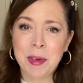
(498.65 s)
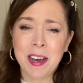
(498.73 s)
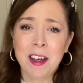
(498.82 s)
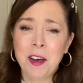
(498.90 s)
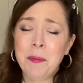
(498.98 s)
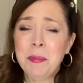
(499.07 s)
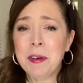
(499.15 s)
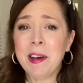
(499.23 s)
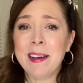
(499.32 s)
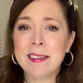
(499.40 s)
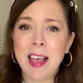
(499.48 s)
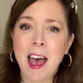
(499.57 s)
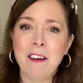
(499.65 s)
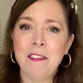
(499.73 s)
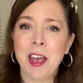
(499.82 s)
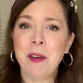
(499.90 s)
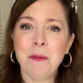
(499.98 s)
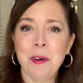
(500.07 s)
And I hope you guys have
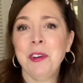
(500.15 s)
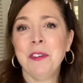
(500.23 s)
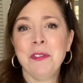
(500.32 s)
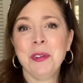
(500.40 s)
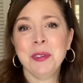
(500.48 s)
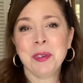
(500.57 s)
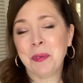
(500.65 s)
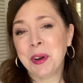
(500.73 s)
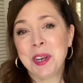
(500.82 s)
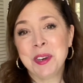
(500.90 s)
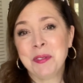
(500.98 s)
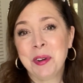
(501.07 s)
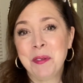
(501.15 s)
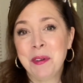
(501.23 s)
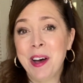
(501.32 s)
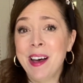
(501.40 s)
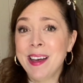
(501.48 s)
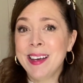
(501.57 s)
a wonderful
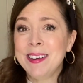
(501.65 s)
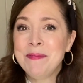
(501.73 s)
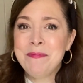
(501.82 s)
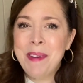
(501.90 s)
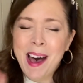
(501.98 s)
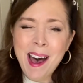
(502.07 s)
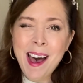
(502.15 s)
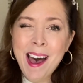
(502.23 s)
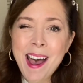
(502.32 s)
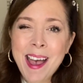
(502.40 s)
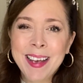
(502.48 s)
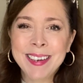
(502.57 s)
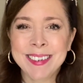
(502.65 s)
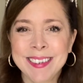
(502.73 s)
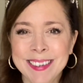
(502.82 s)
2021. Bye.